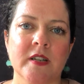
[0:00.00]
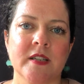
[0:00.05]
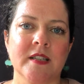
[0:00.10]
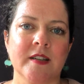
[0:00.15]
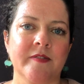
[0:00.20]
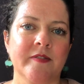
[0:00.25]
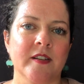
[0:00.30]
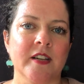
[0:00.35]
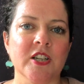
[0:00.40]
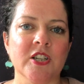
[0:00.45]

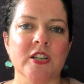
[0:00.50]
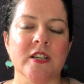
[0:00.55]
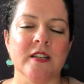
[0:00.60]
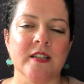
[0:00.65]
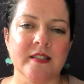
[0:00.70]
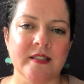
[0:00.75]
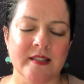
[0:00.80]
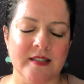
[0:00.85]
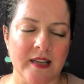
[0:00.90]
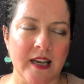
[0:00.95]
definition
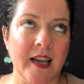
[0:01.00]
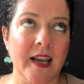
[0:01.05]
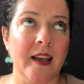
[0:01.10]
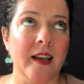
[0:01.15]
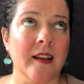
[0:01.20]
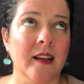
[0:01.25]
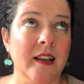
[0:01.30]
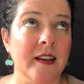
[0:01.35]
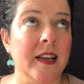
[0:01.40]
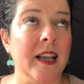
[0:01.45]
is
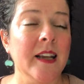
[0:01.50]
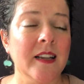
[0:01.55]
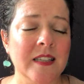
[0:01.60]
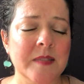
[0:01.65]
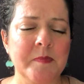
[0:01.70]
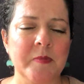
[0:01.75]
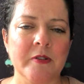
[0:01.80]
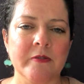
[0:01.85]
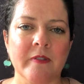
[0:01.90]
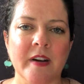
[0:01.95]
an
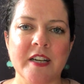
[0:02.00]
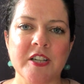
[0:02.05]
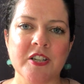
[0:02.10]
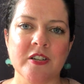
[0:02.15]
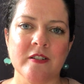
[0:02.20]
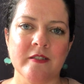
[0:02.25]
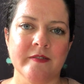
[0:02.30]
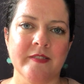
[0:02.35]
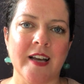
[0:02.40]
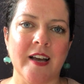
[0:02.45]

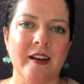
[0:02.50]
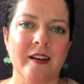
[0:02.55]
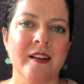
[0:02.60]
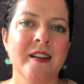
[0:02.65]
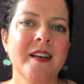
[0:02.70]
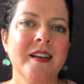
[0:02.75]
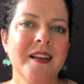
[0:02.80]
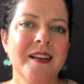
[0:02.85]
exploration of our